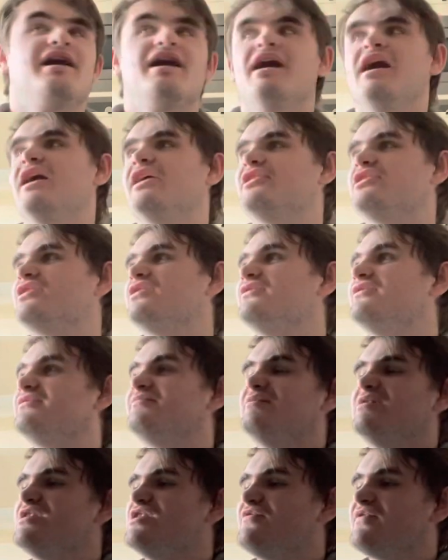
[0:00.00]
I just go to
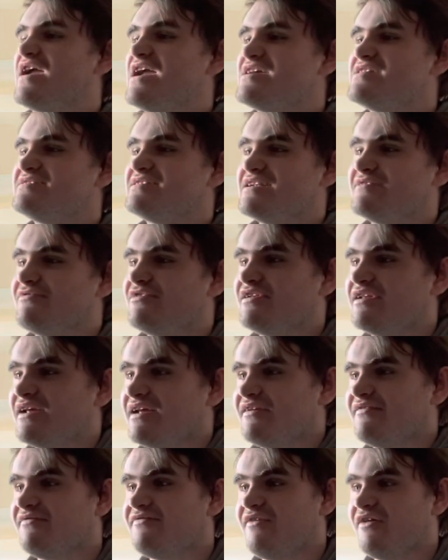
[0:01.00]
my notifications, set it one
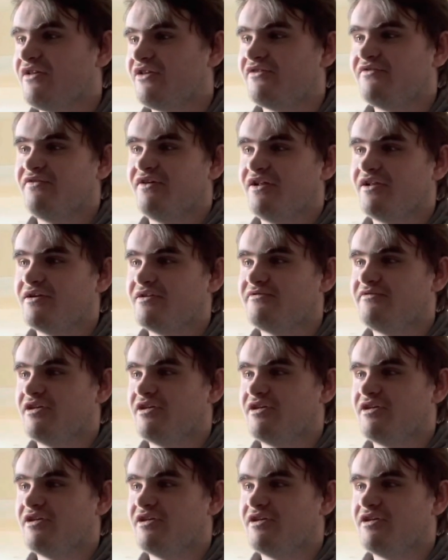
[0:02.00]
day, follow back,